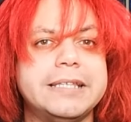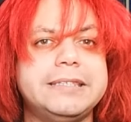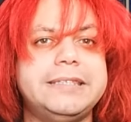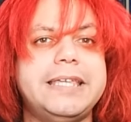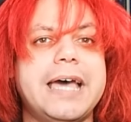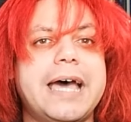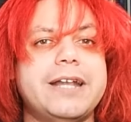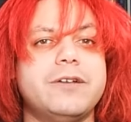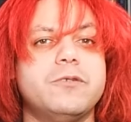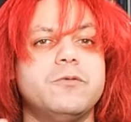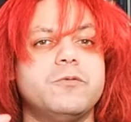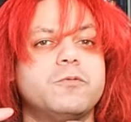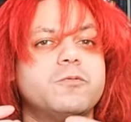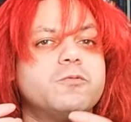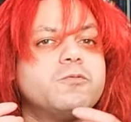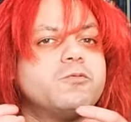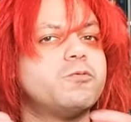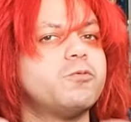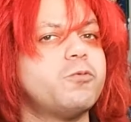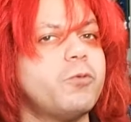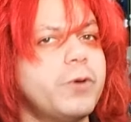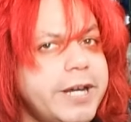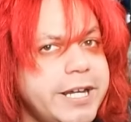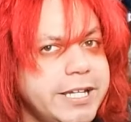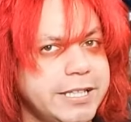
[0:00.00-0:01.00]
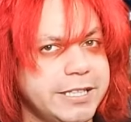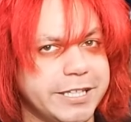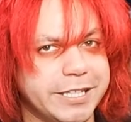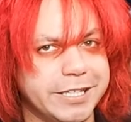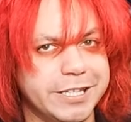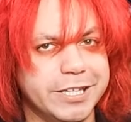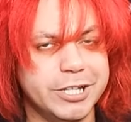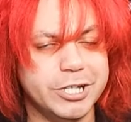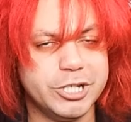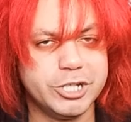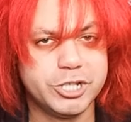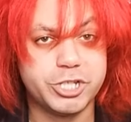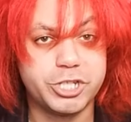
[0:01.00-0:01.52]
that
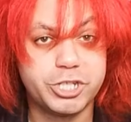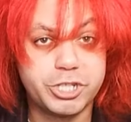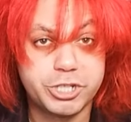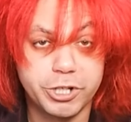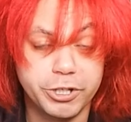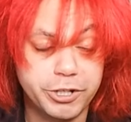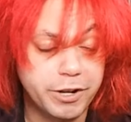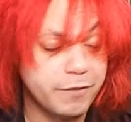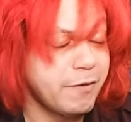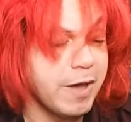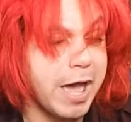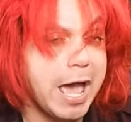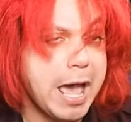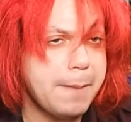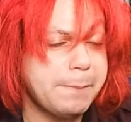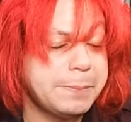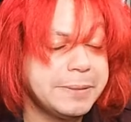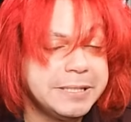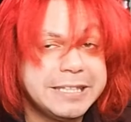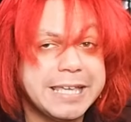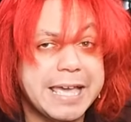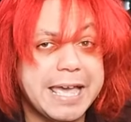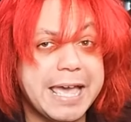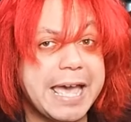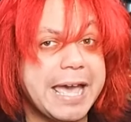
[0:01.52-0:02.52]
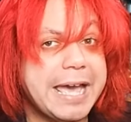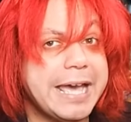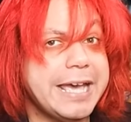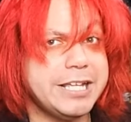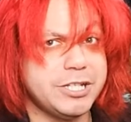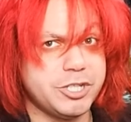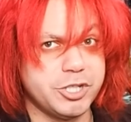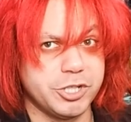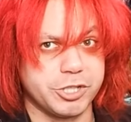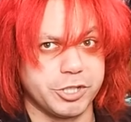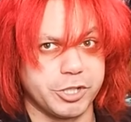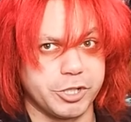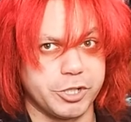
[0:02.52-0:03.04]
really should have happened
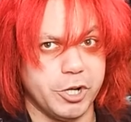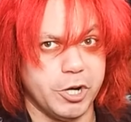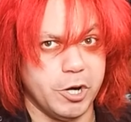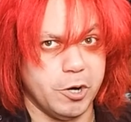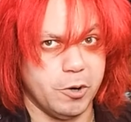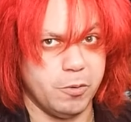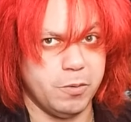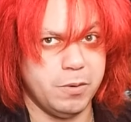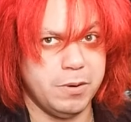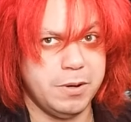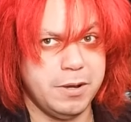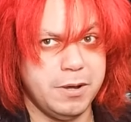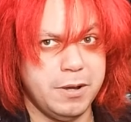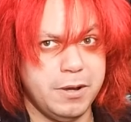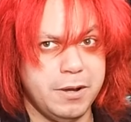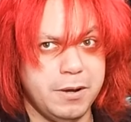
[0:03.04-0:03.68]
ages ago.